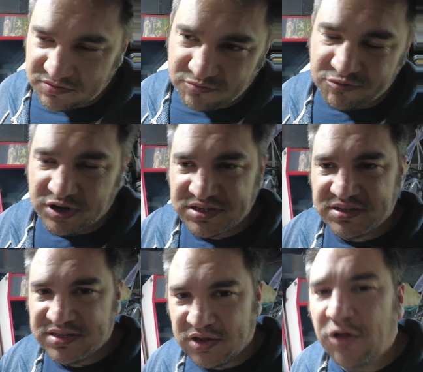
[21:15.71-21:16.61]
rust
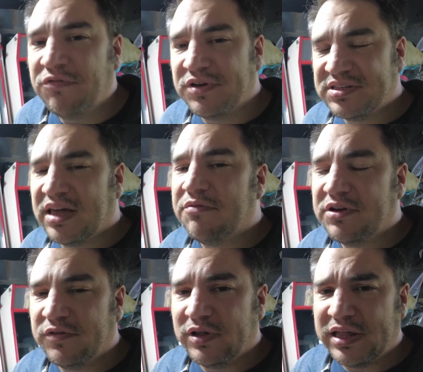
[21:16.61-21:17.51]
dissolver to get rid
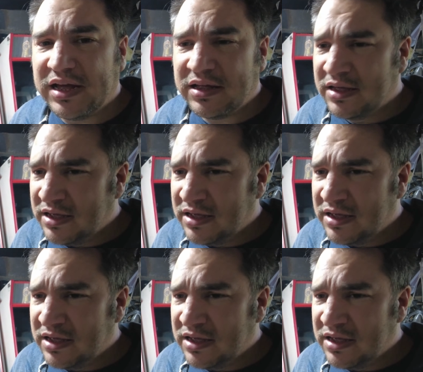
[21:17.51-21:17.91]
of all that.